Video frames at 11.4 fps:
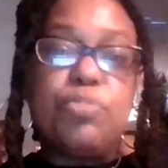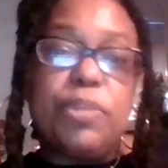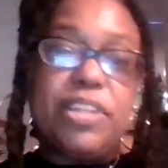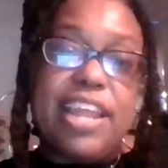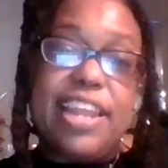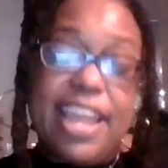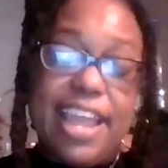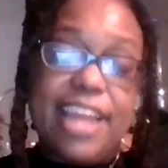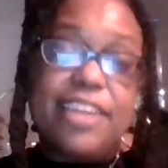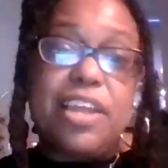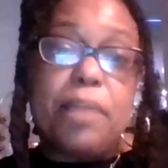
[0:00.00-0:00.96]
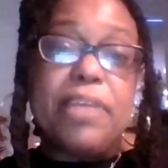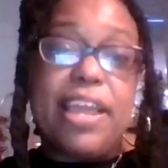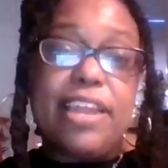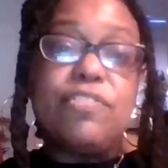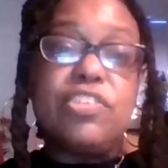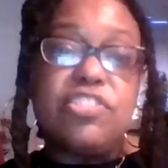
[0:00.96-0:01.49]
but then they ended up
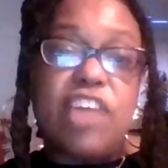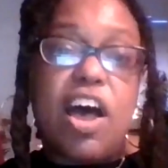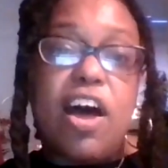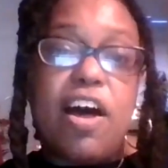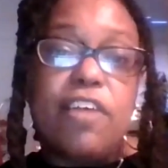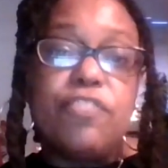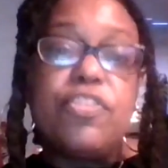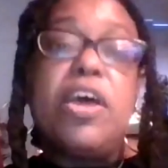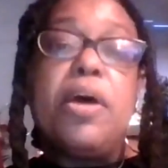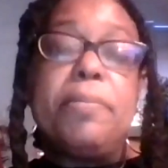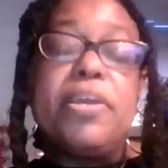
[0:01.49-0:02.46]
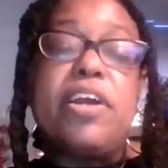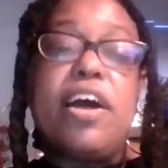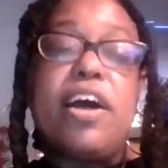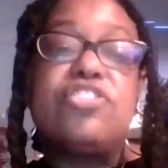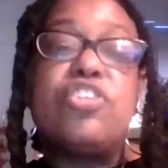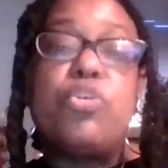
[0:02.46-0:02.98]
getting resolved
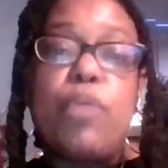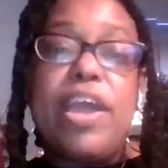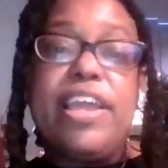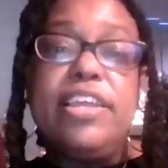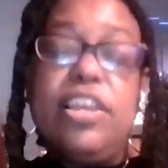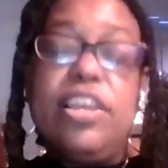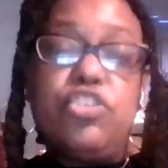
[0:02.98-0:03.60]
because of the way,